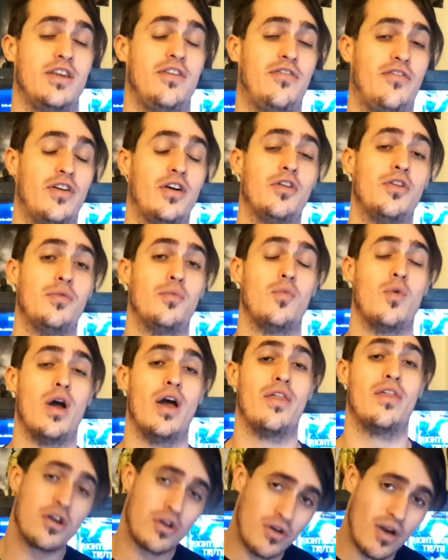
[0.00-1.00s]
fill them
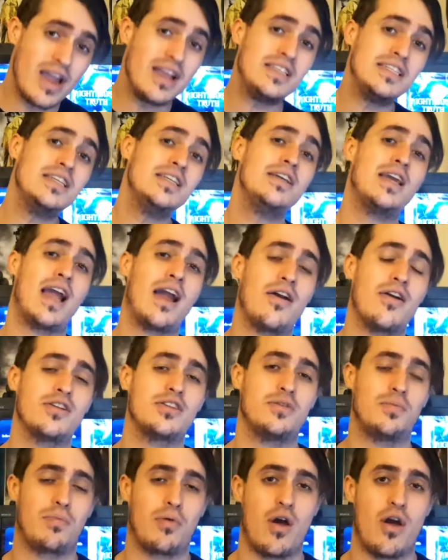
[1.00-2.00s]
with, creating character
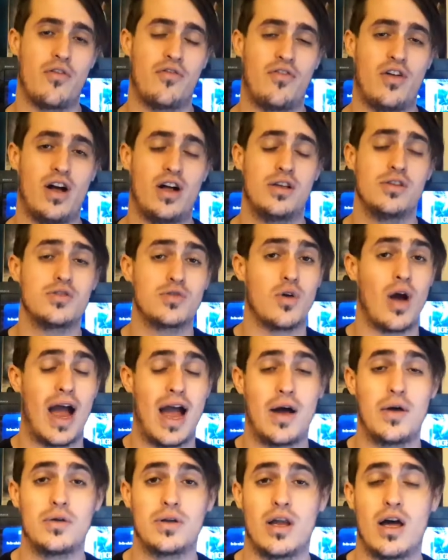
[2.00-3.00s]
profiles or
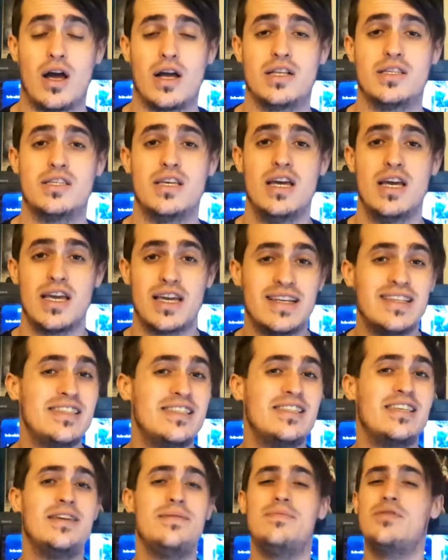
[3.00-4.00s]
outlines can
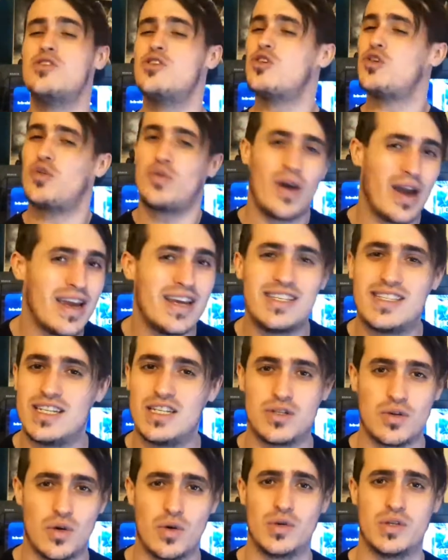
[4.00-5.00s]
seem crazy
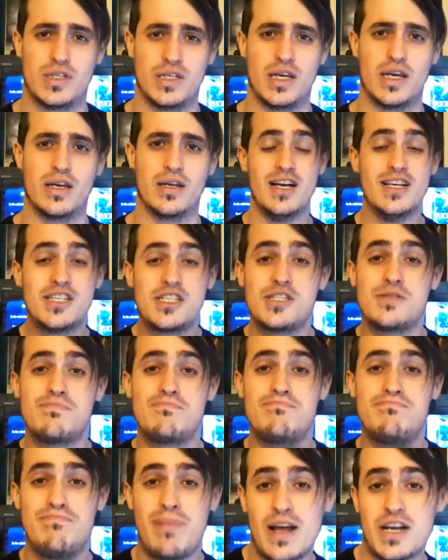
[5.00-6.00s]
daunting,
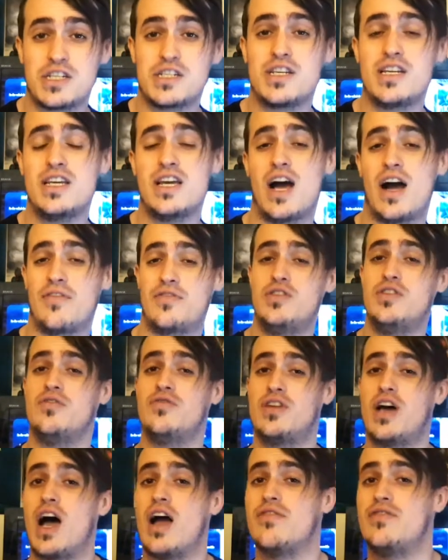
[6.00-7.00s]
especially after you've
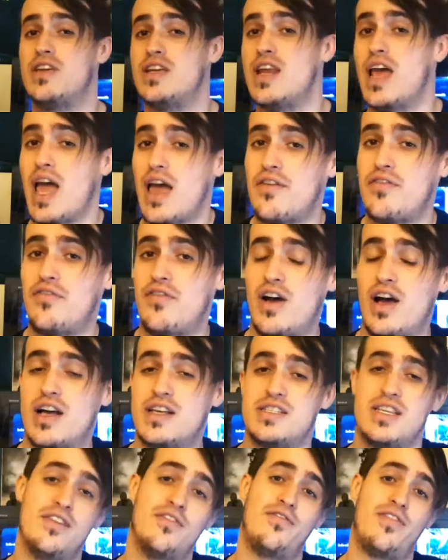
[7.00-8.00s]
dived in headfirst
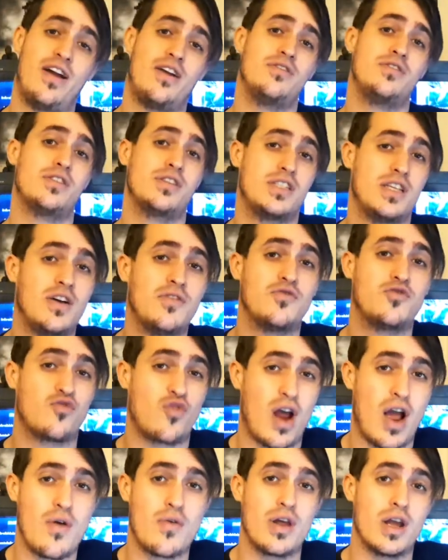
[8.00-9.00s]
and found yourself
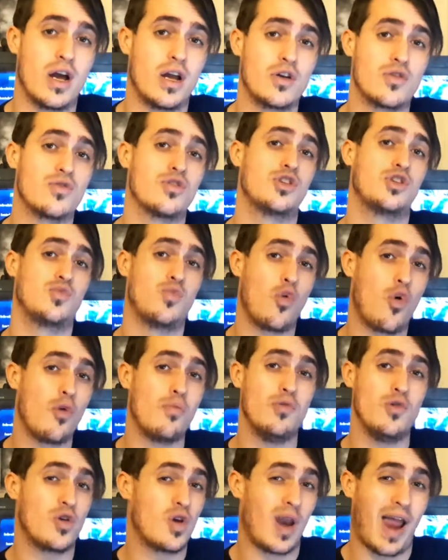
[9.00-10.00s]
drowning under a swarm
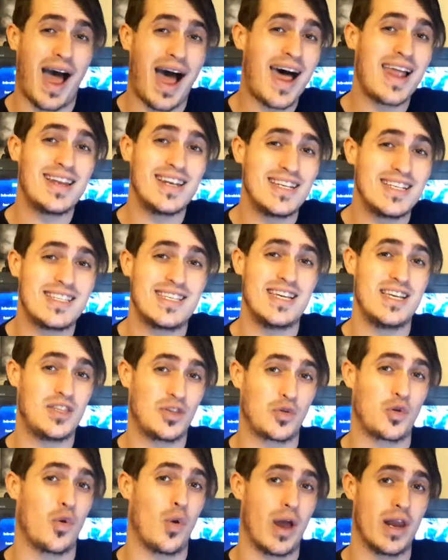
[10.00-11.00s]
you can hardly see
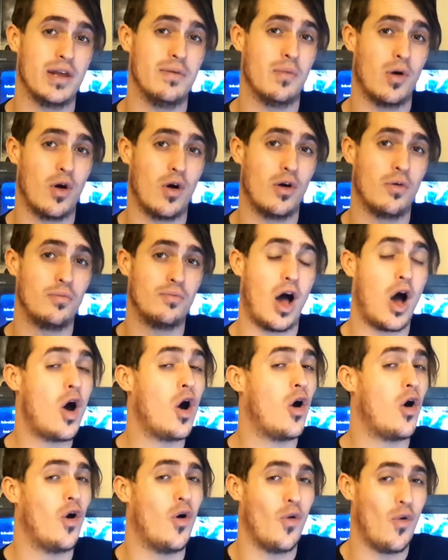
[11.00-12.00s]
through anymore.
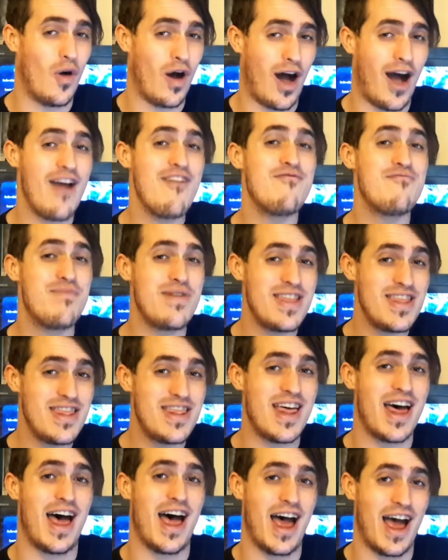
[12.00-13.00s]
Oh, I've been
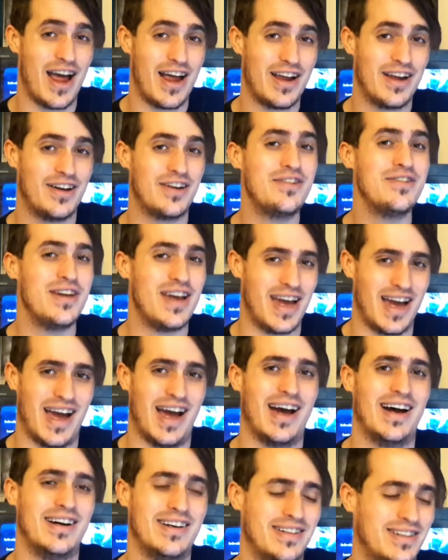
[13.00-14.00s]
there. Oh yeah.
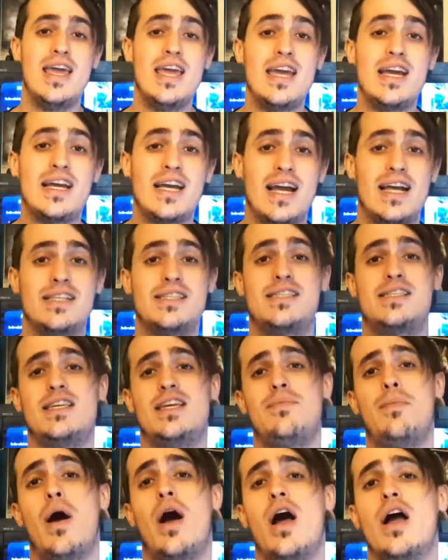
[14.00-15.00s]
It can
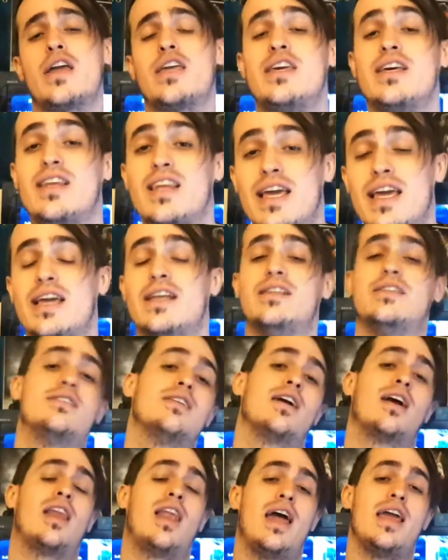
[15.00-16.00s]
seem Herculean to
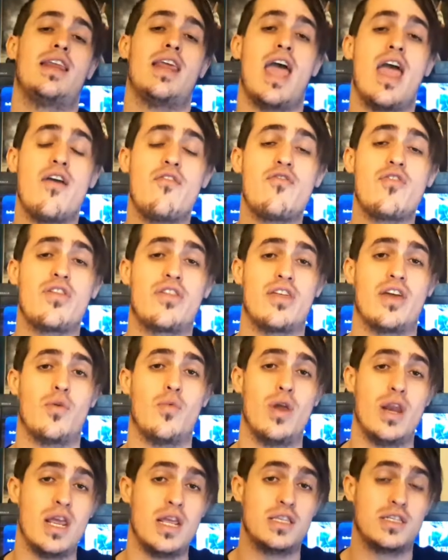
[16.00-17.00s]
collate everything we
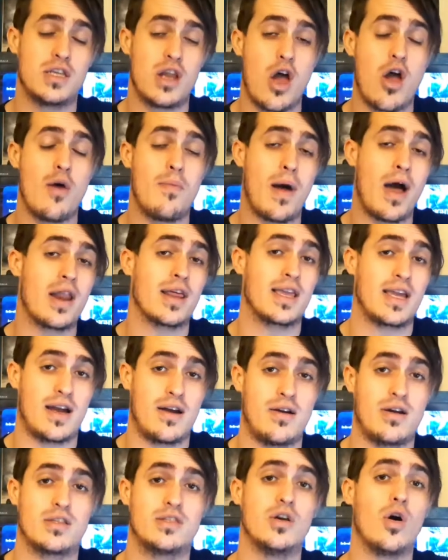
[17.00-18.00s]
need to know about a
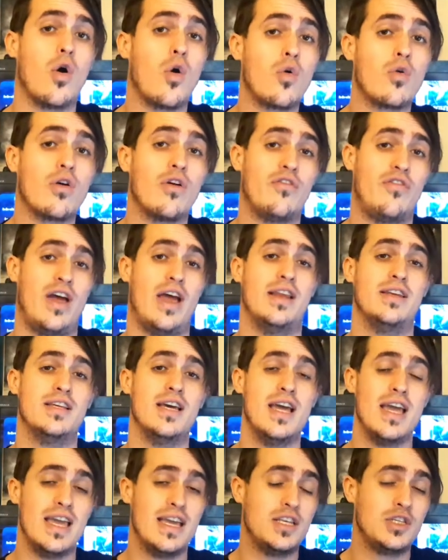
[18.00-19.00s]
character or event
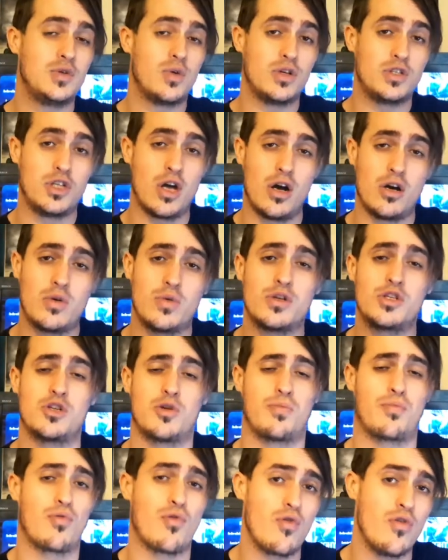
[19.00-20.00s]
into a doc which will
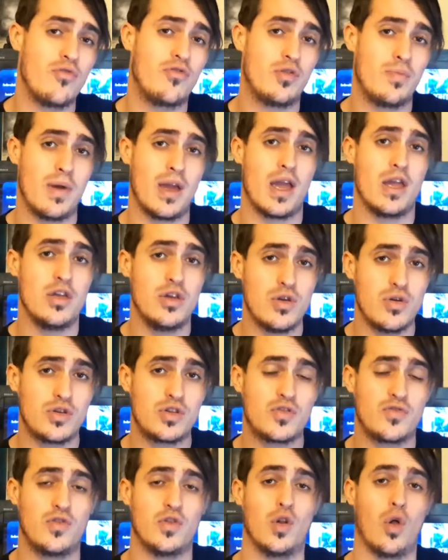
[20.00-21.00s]
prove to be a
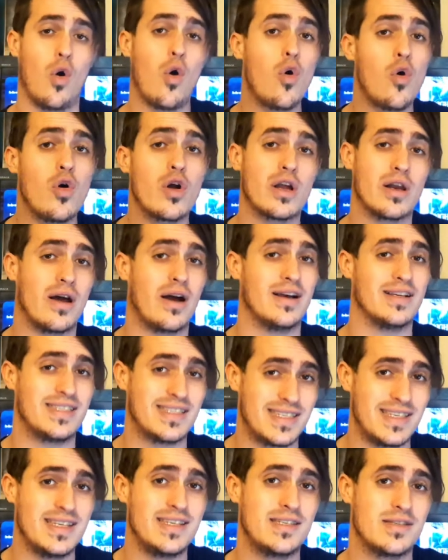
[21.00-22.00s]
useful, organized
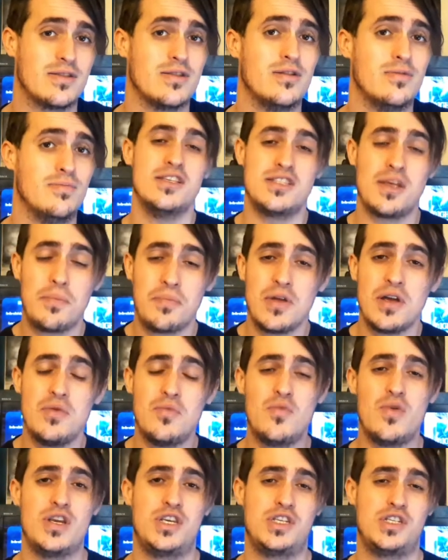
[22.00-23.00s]
system. Something
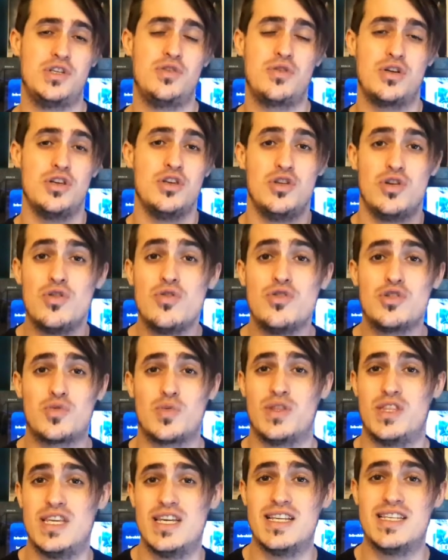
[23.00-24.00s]
which you can use
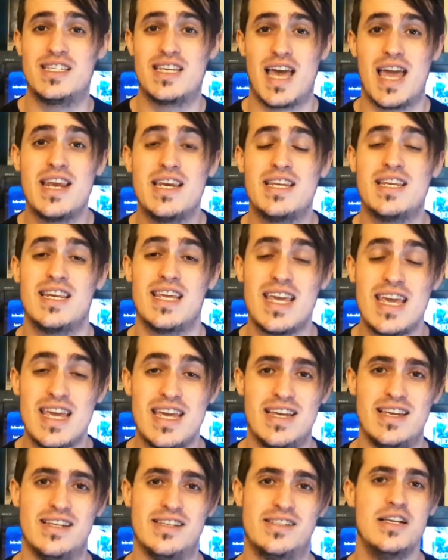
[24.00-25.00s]
with the intended
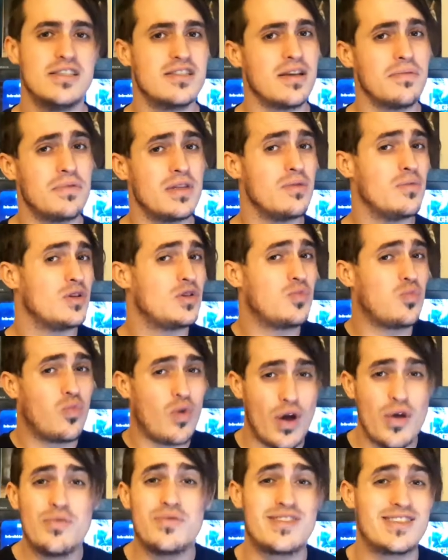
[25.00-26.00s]
ease. Something which
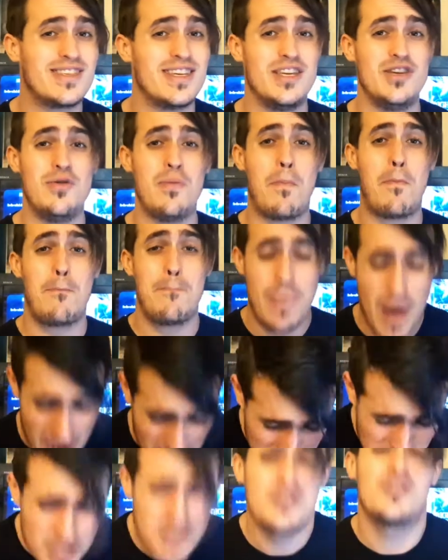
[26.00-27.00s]
won't see you
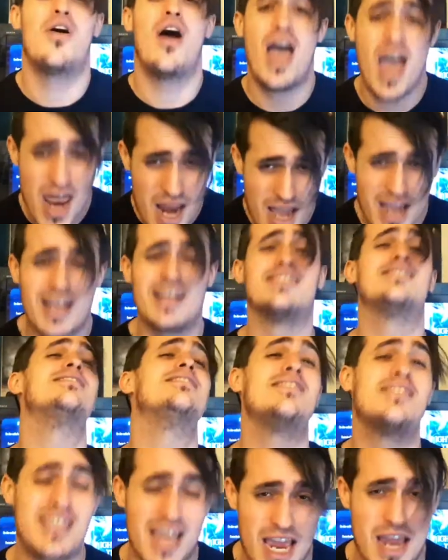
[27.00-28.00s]
bashing your head against the
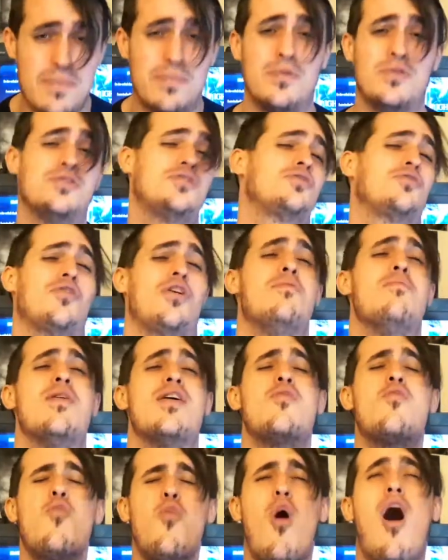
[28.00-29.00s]
table
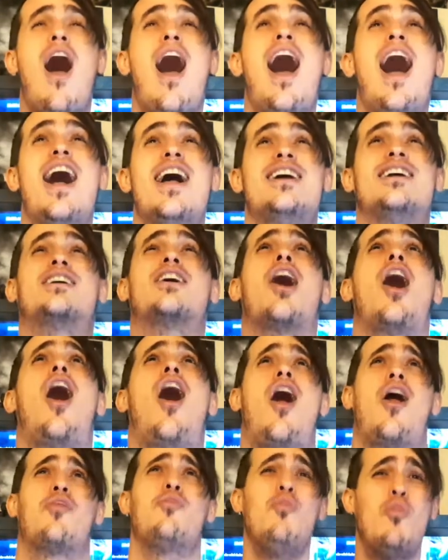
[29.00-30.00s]
screaming, "Why,
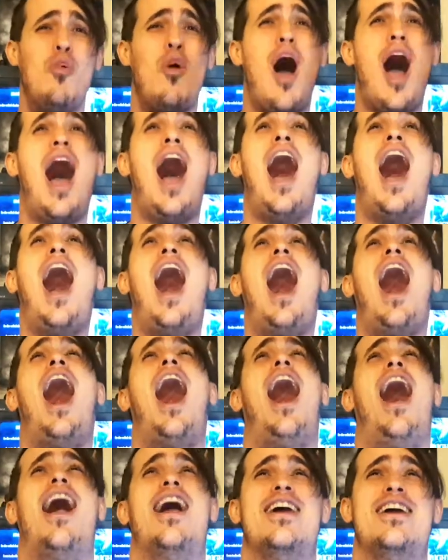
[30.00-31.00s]
God?
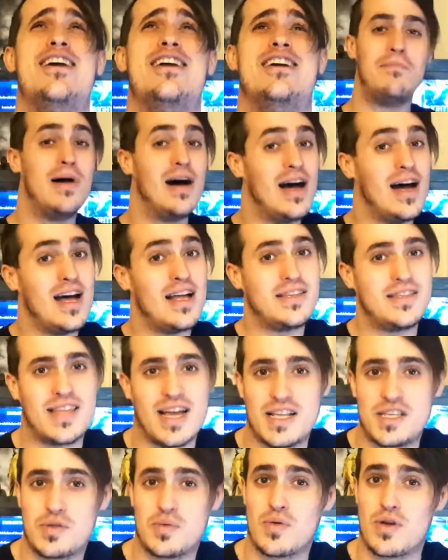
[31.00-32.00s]
Why?" But
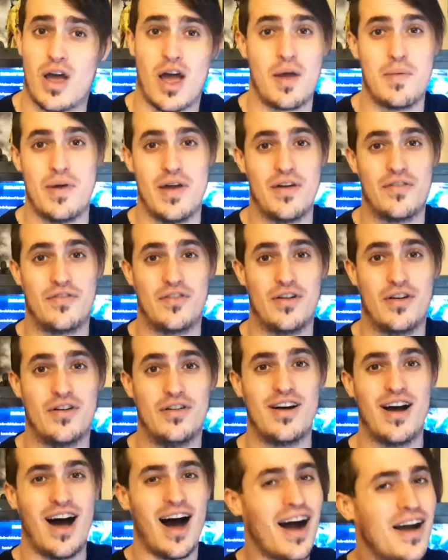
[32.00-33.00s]
that's what I'm here for.
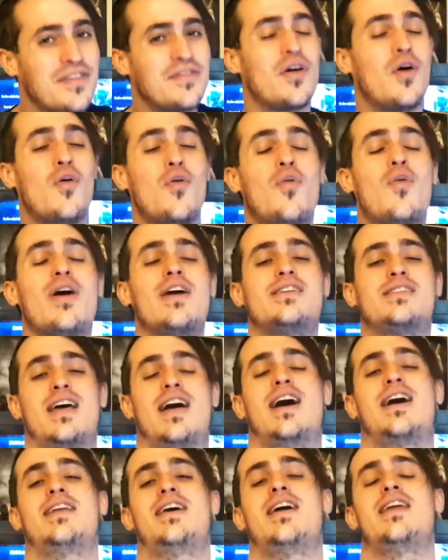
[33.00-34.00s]
I've always
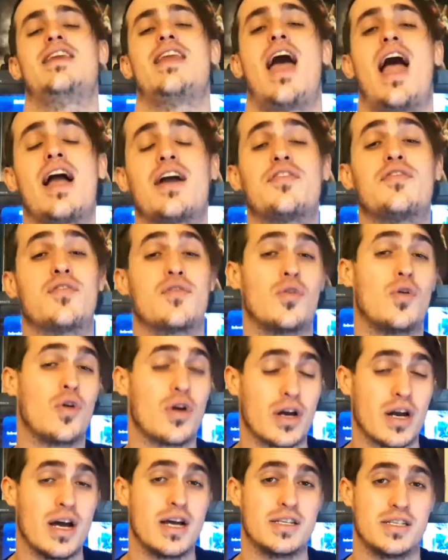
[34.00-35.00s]
had a knack for
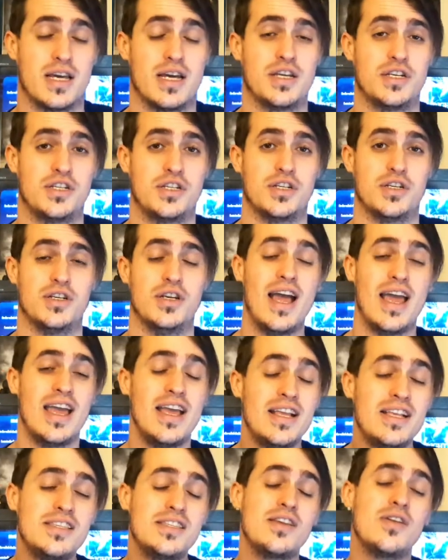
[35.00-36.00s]
organization.
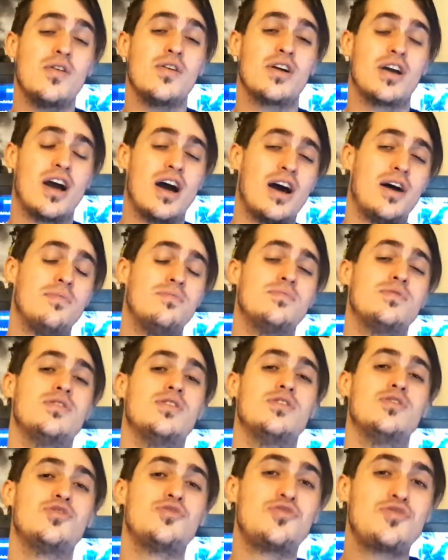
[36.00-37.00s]
It comes
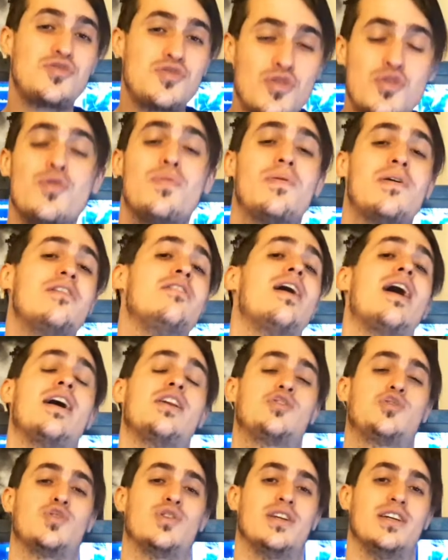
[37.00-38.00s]

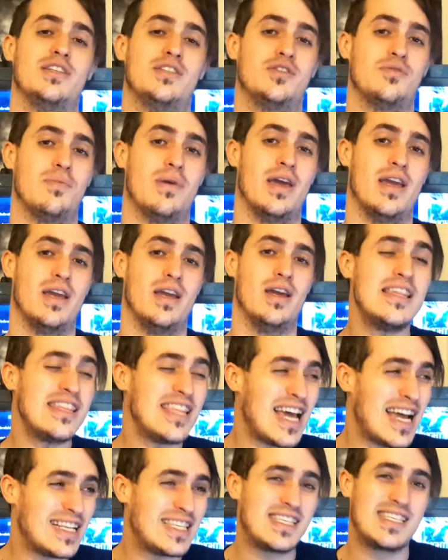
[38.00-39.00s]
supernaturally to me.
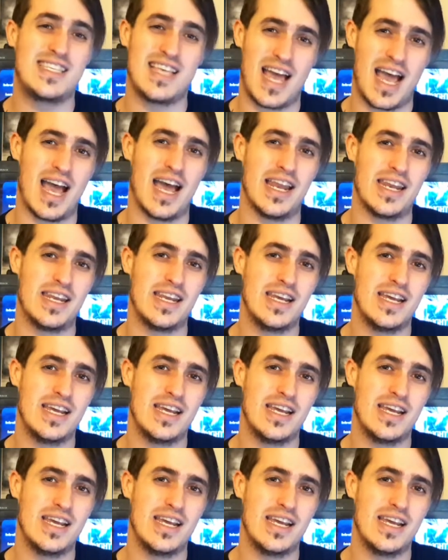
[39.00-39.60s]
That said,